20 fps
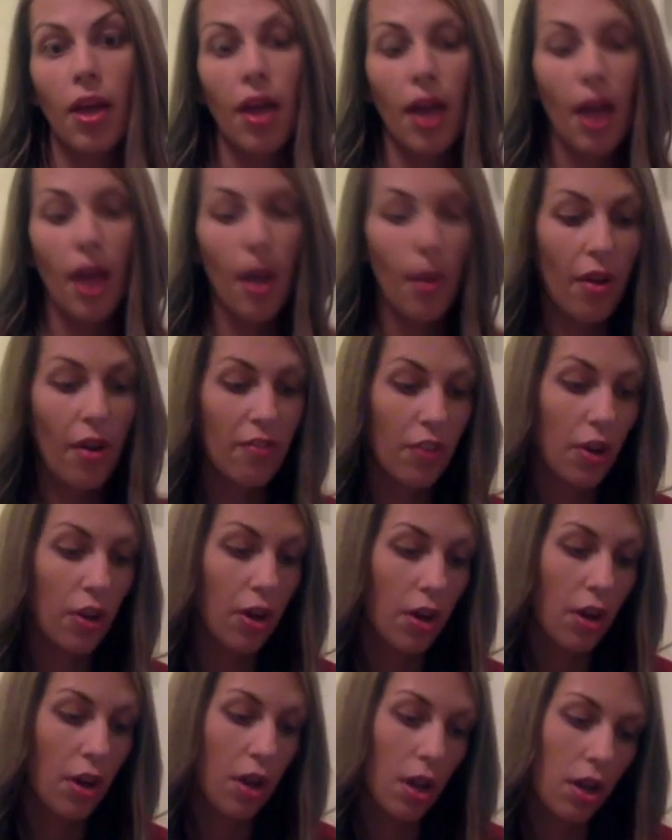
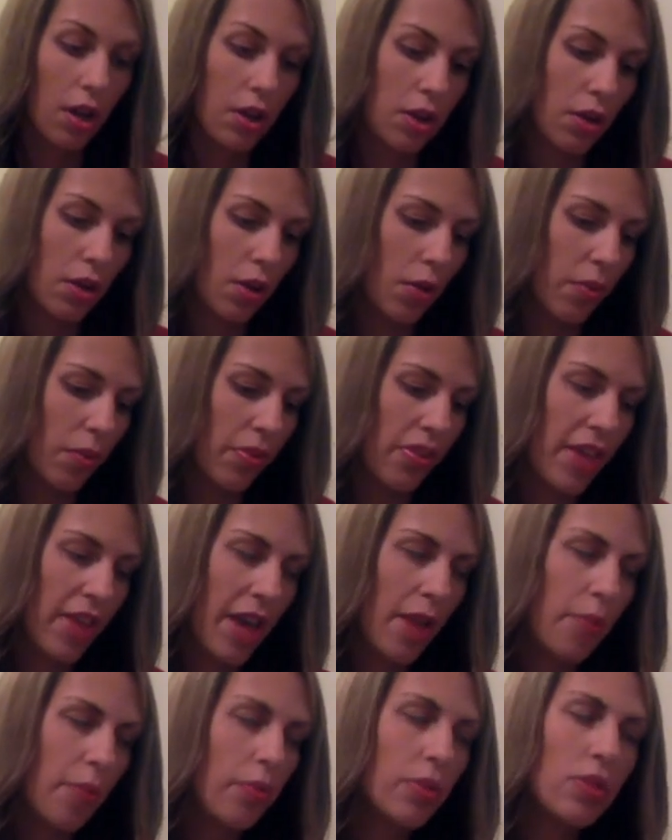However,
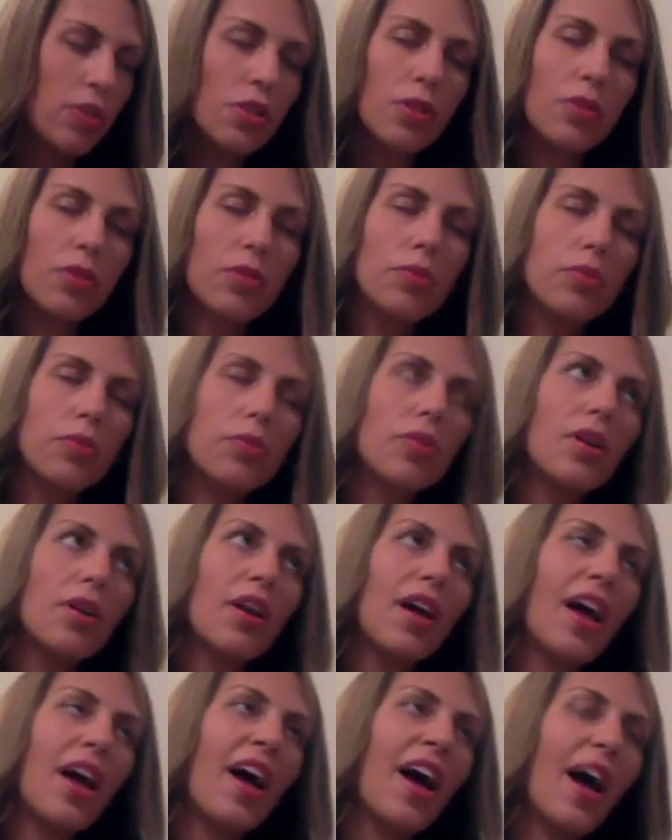they will do
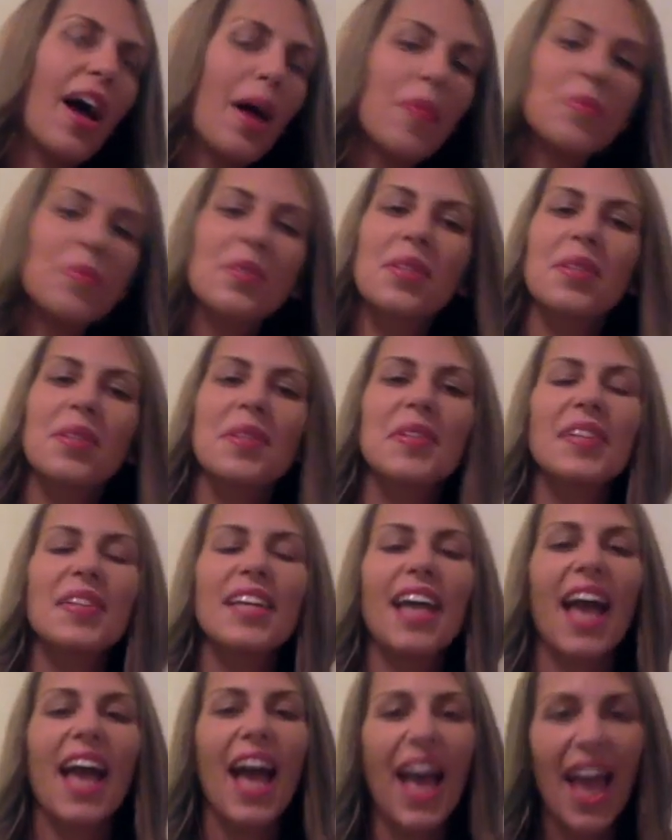
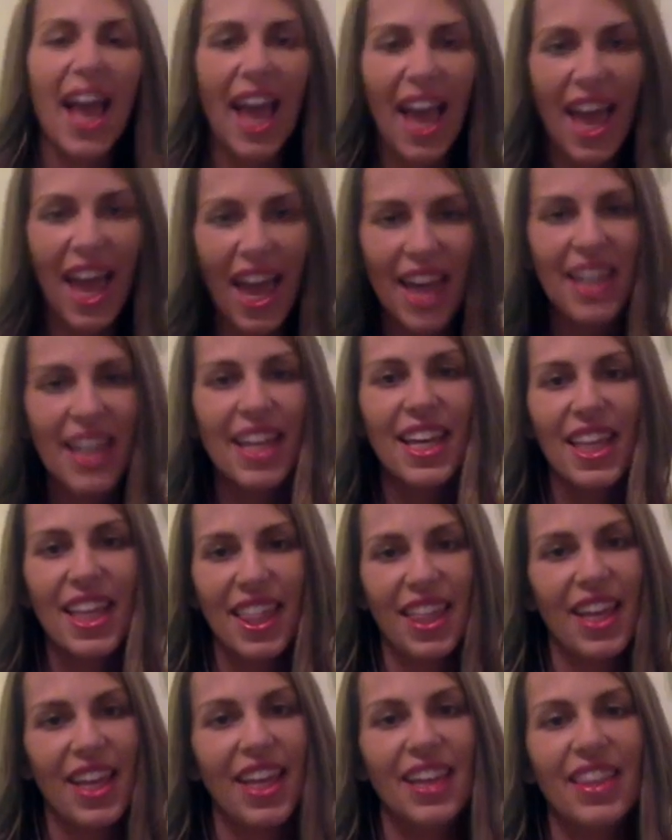absolutely
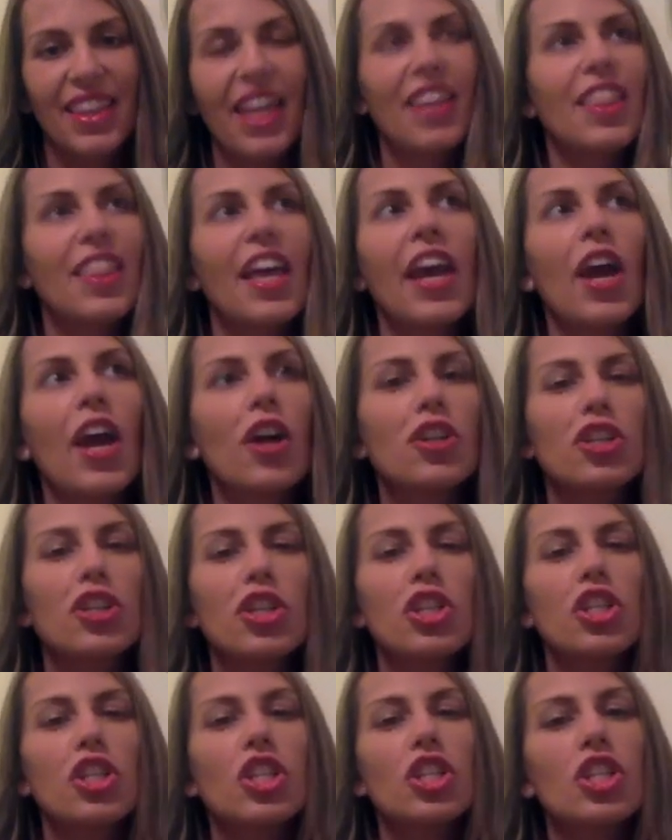anything. Like, they are
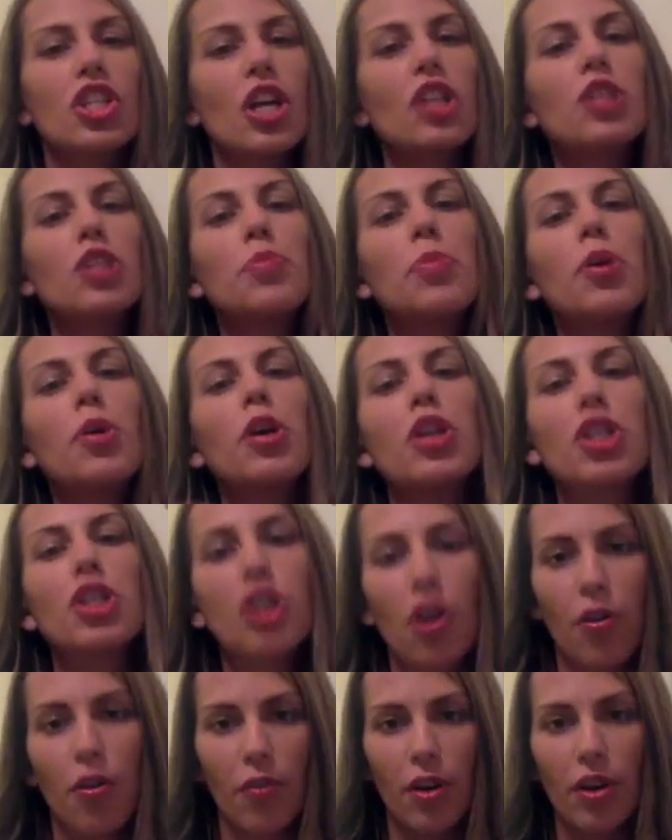just such
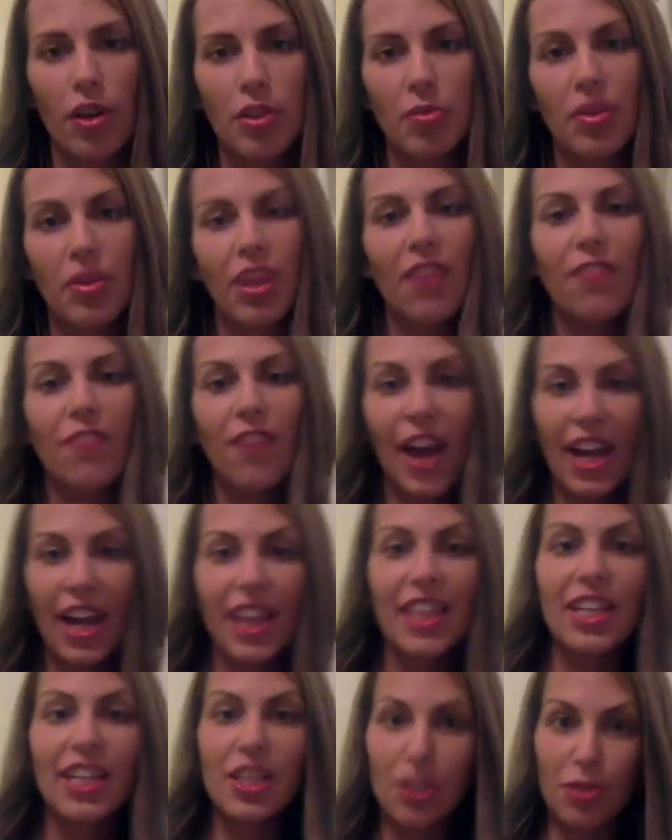pushovers. When they
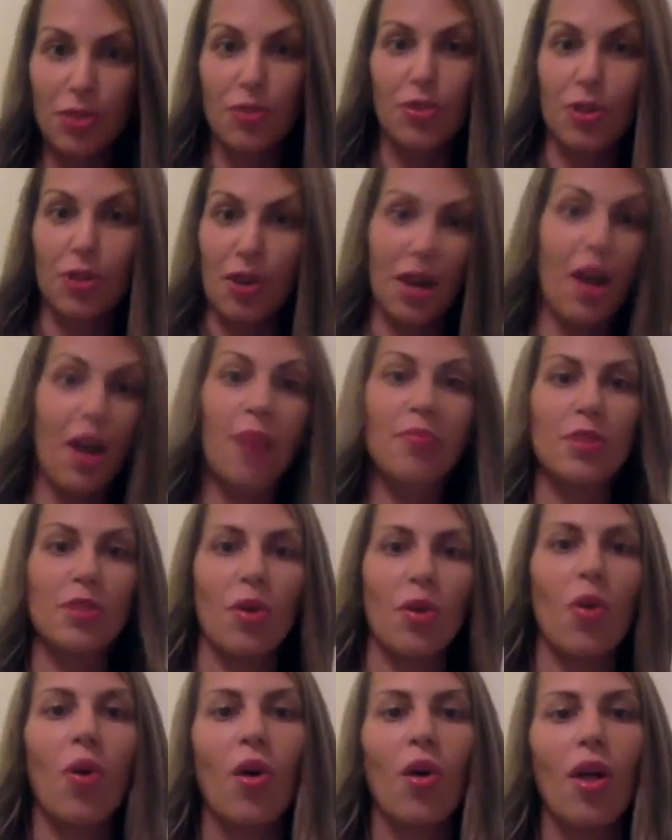finally do succumb to
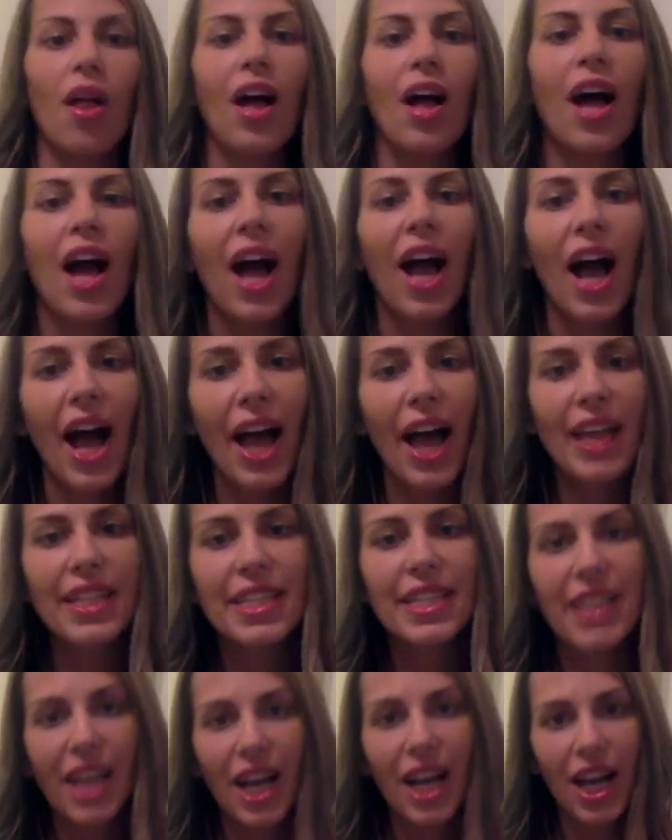the whole
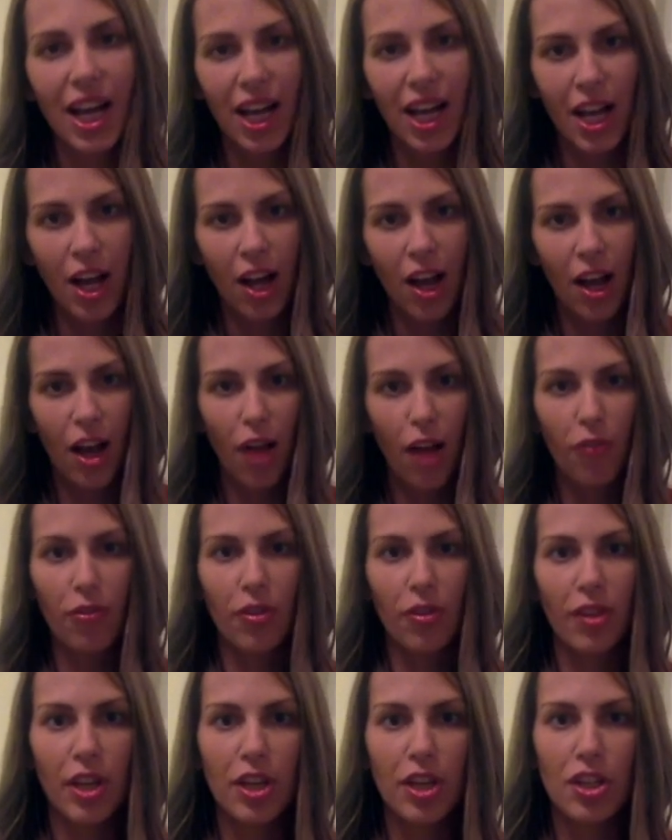idea of
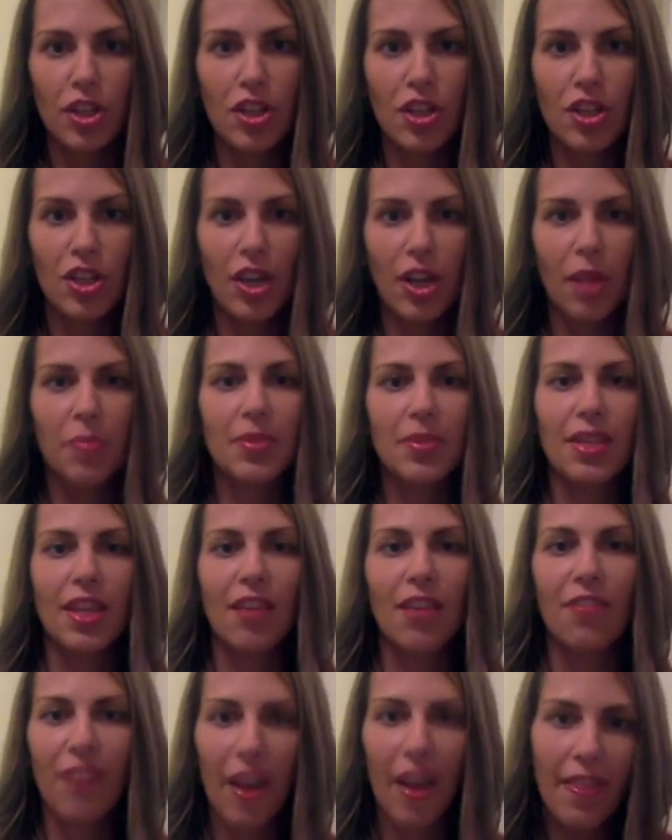relationships and
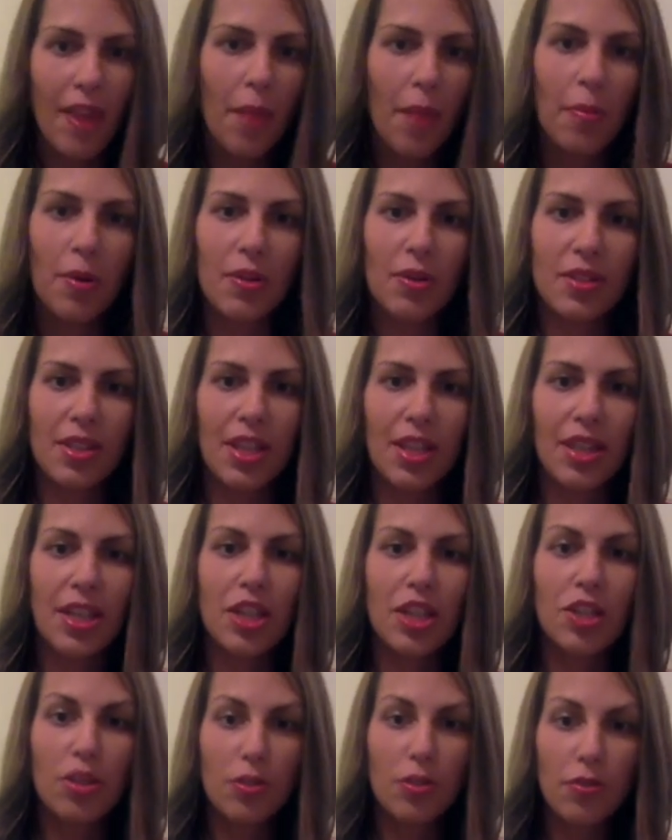they find that person that
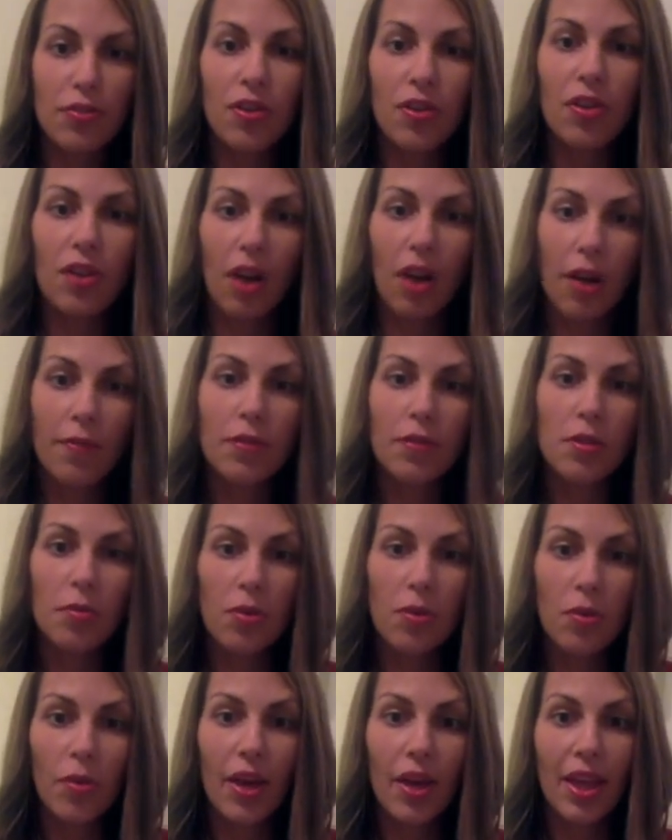they do feel
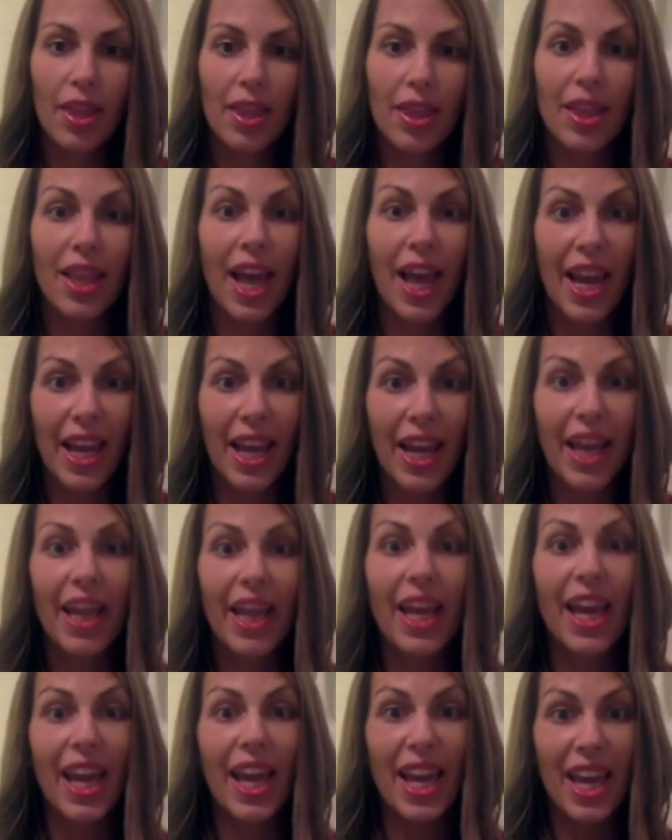comfortable with
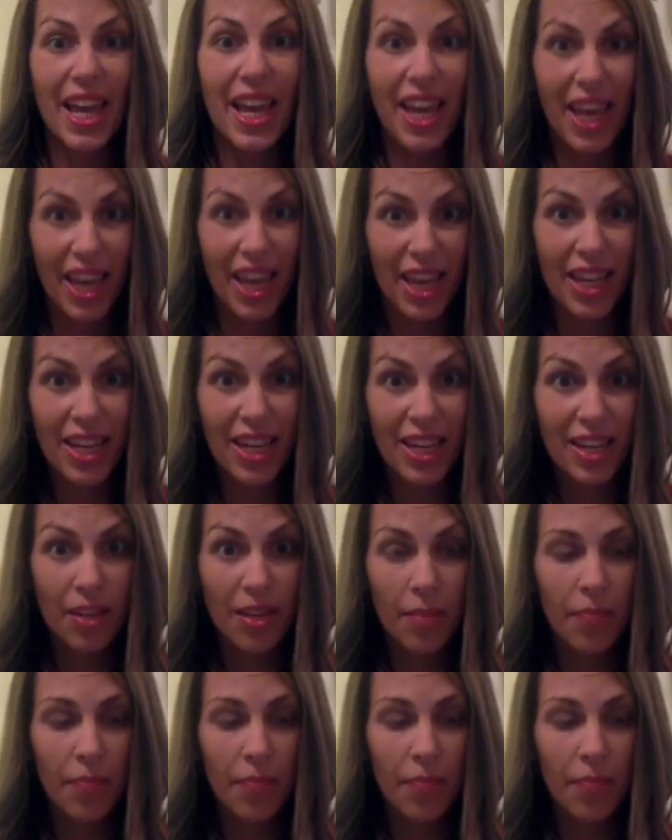letting in,